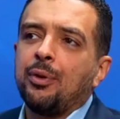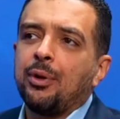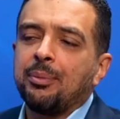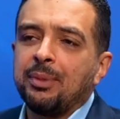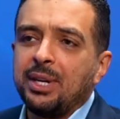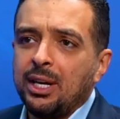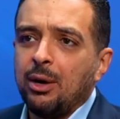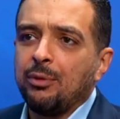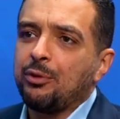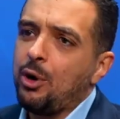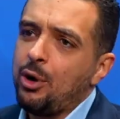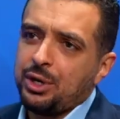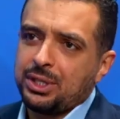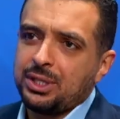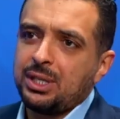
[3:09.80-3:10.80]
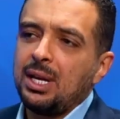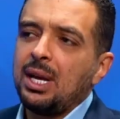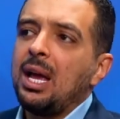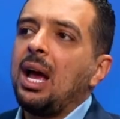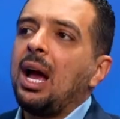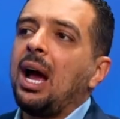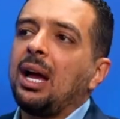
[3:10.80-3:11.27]
For me, of course,
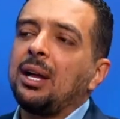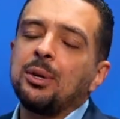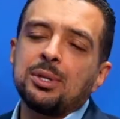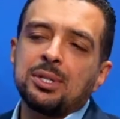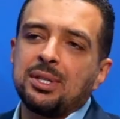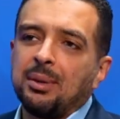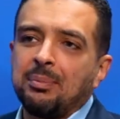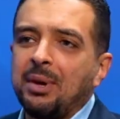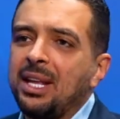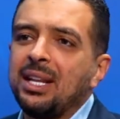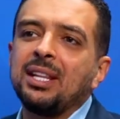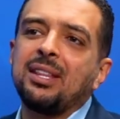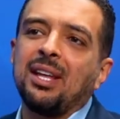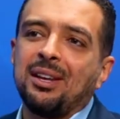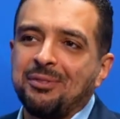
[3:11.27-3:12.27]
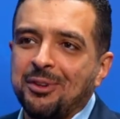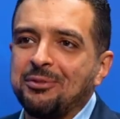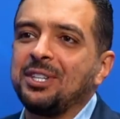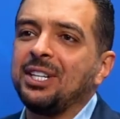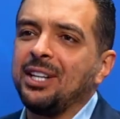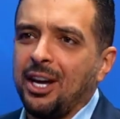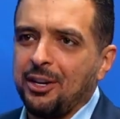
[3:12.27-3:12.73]
I use mainly the
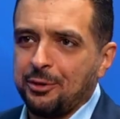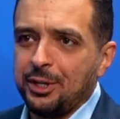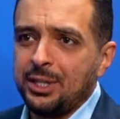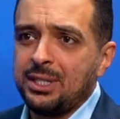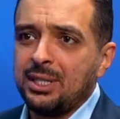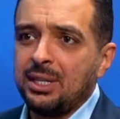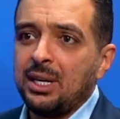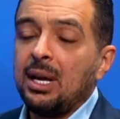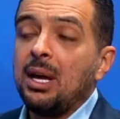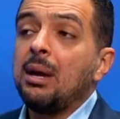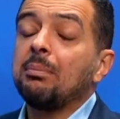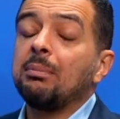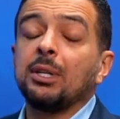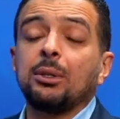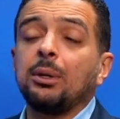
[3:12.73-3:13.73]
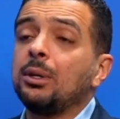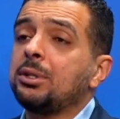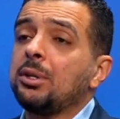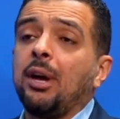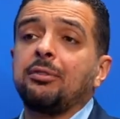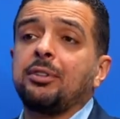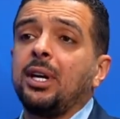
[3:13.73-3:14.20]
1500, but
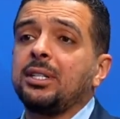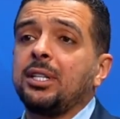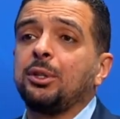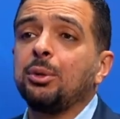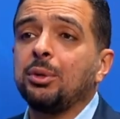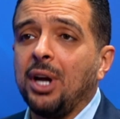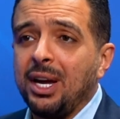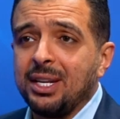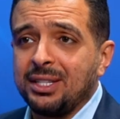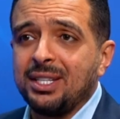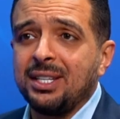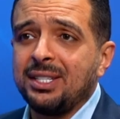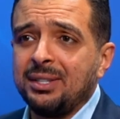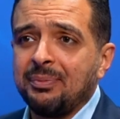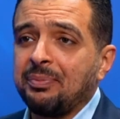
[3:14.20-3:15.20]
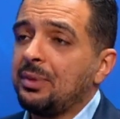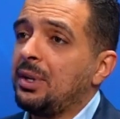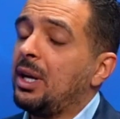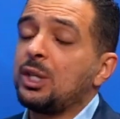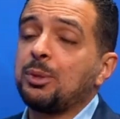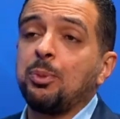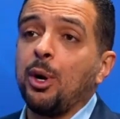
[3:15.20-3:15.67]
also I've tried the 290s.
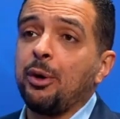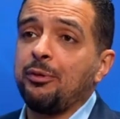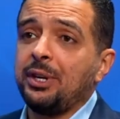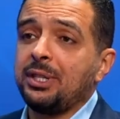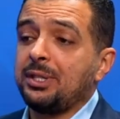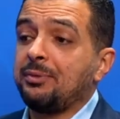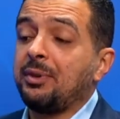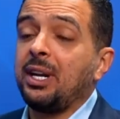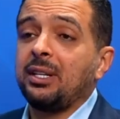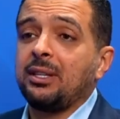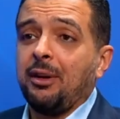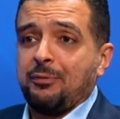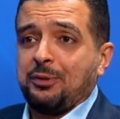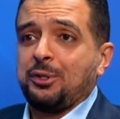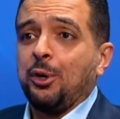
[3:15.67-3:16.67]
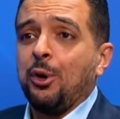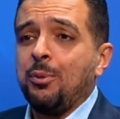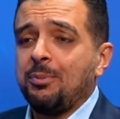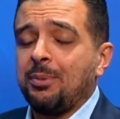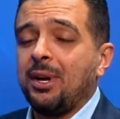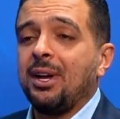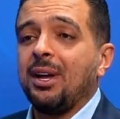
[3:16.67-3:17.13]
It's perfect, it's very tough
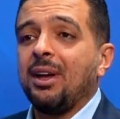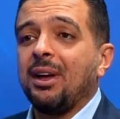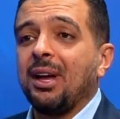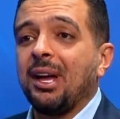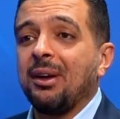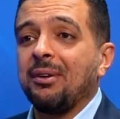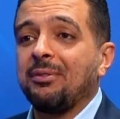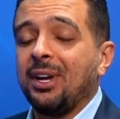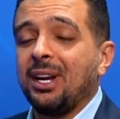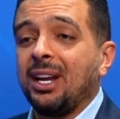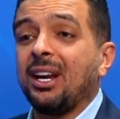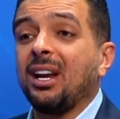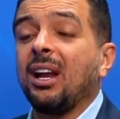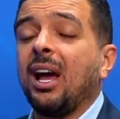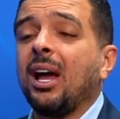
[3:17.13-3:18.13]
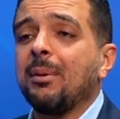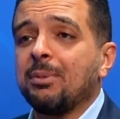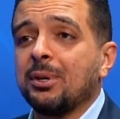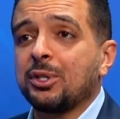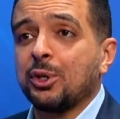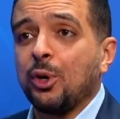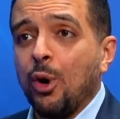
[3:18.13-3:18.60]
scope, very
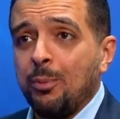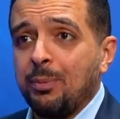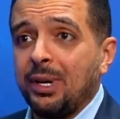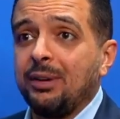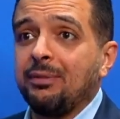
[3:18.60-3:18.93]
reliable scope,